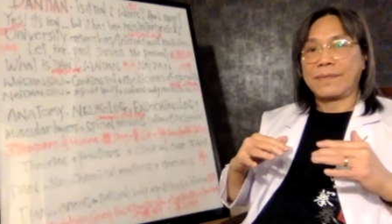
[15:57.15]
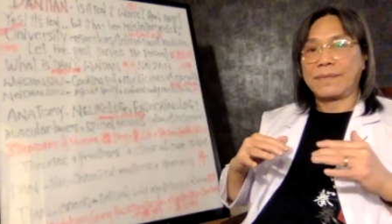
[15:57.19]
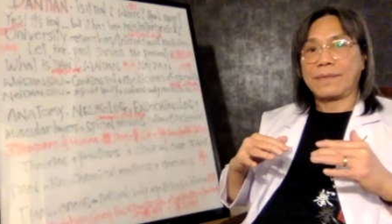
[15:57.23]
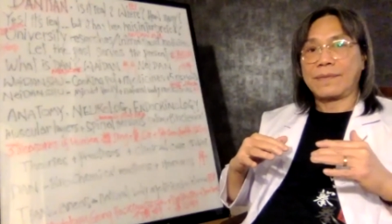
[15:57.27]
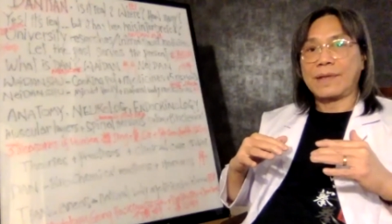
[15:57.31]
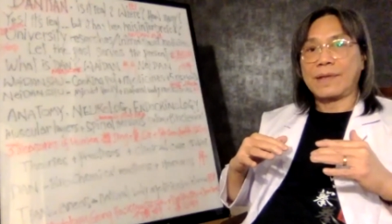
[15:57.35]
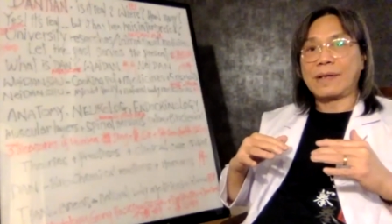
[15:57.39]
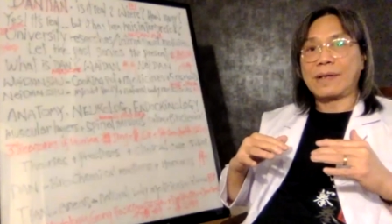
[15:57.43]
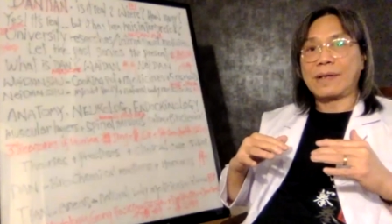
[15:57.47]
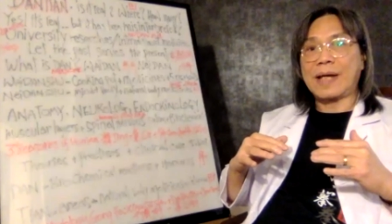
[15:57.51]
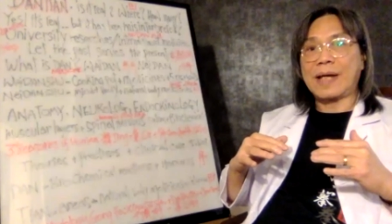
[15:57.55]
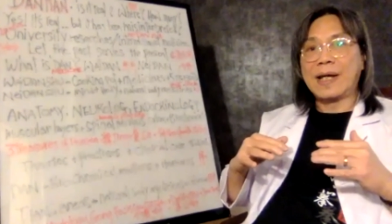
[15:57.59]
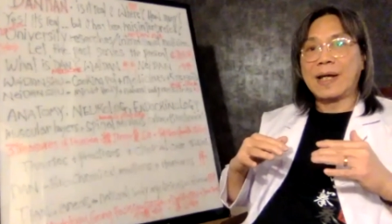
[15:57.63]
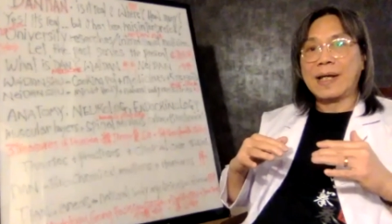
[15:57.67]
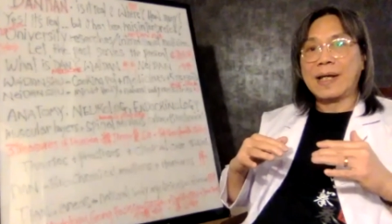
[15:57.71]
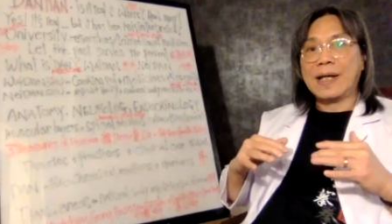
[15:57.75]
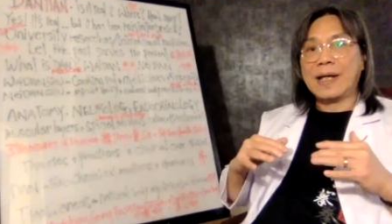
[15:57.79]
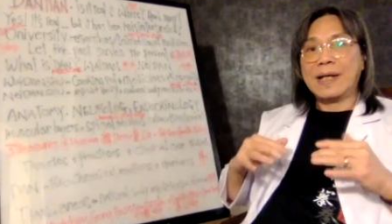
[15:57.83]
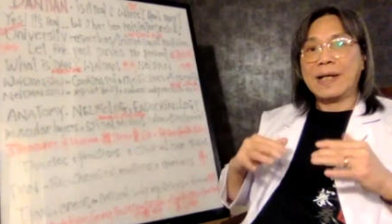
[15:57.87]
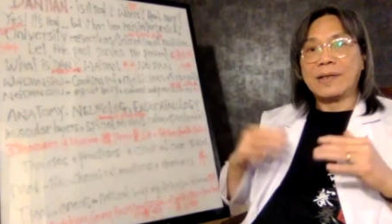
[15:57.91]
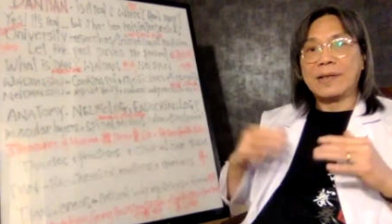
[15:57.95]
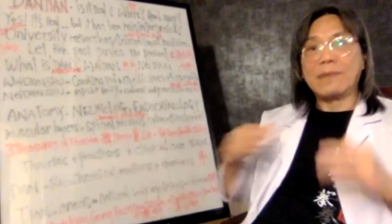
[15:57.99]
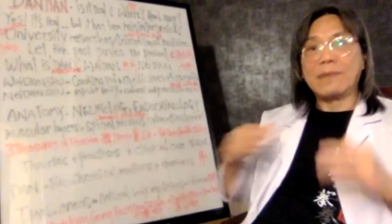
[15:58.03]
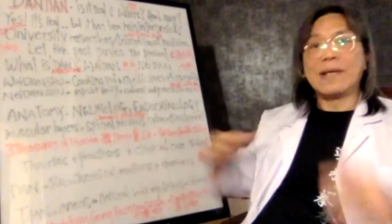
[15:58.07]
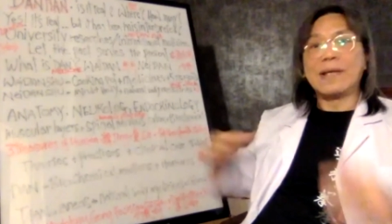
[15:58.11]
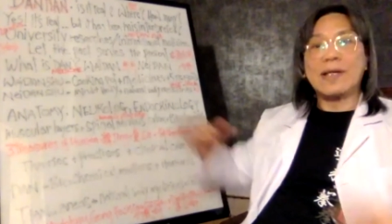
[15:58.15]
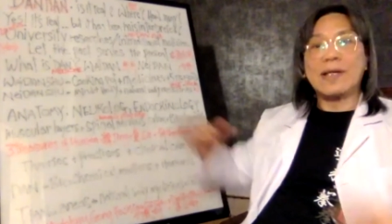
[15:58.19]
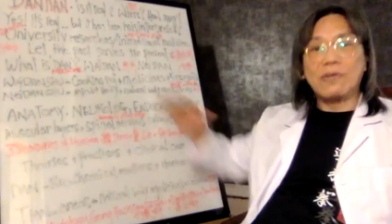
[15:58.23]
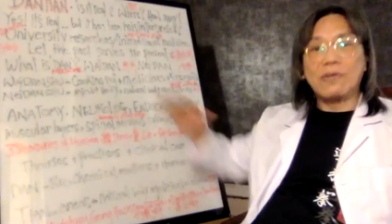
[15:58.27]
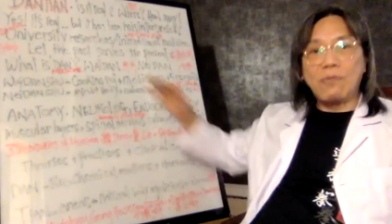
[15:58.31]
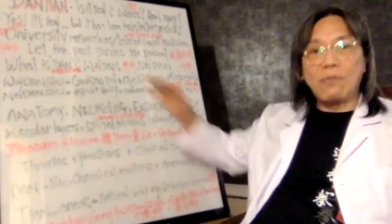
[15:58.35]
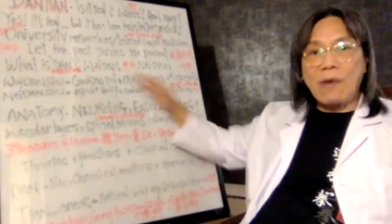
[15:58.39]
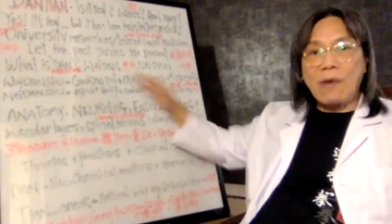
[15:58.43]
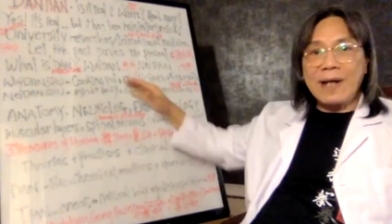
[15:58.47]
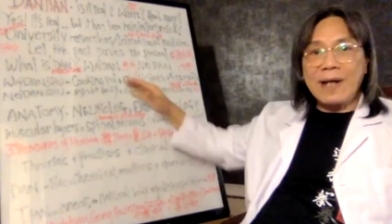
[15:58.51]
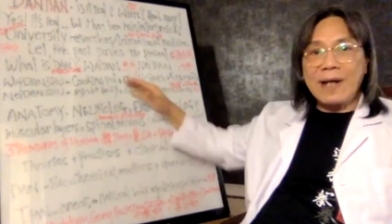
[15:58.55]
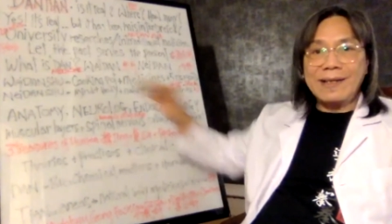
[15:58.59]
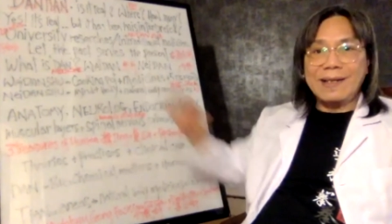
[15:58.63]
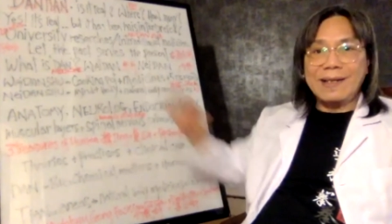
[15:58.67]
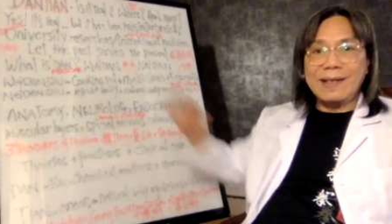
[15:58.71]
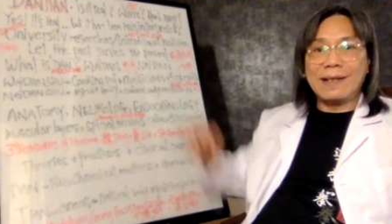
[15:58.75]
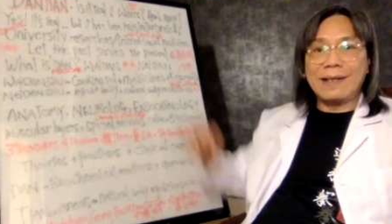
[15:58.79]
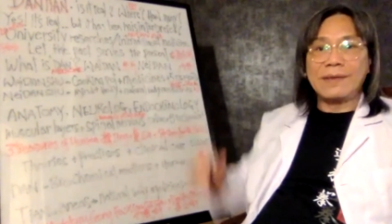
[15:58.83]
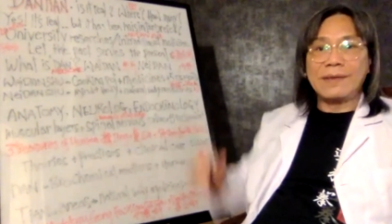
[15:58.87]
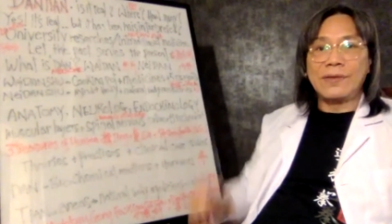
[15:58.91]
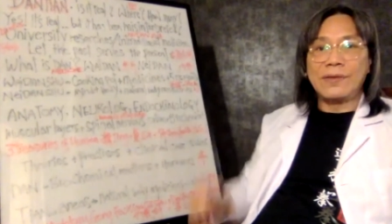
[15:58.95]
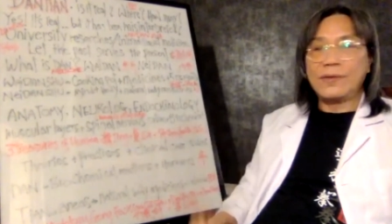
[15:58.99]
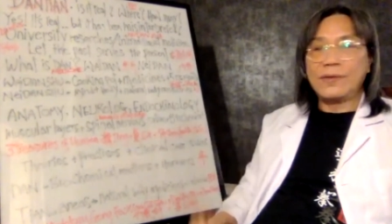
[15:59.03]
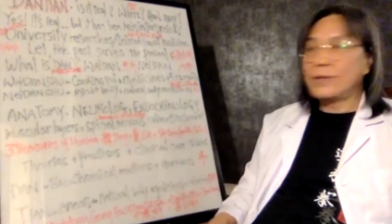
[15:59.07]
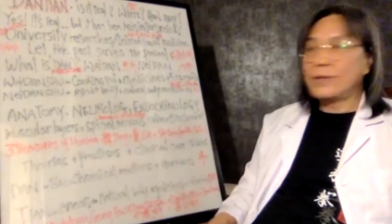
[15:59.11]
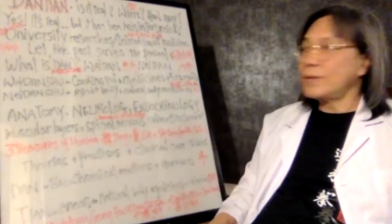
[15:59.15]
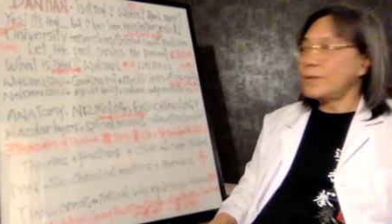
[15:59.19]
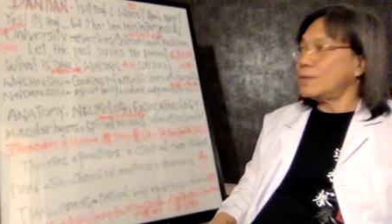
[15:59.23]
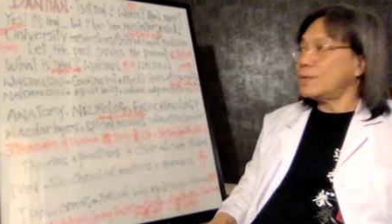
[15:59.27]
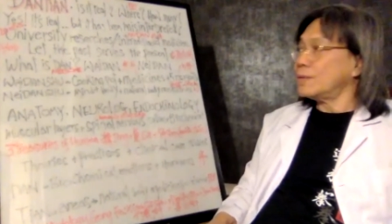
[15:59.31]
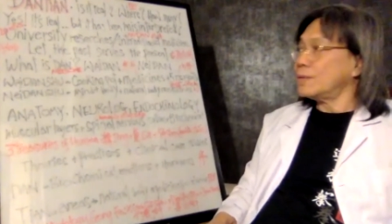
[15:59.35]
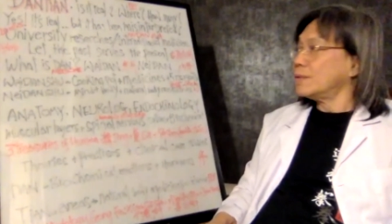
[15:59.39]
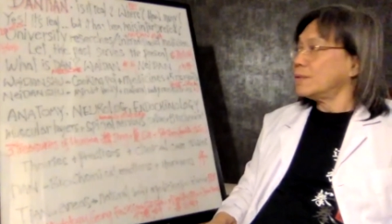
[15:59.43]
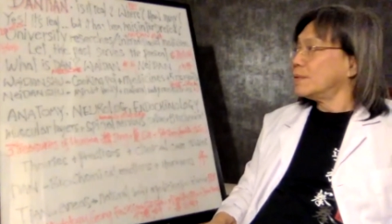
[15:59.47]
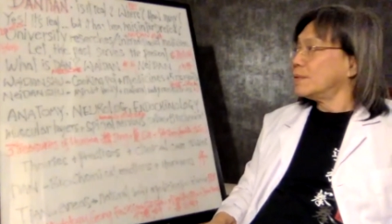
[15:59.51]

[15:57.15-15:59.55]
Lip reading: Okay, so that's why Dan Su.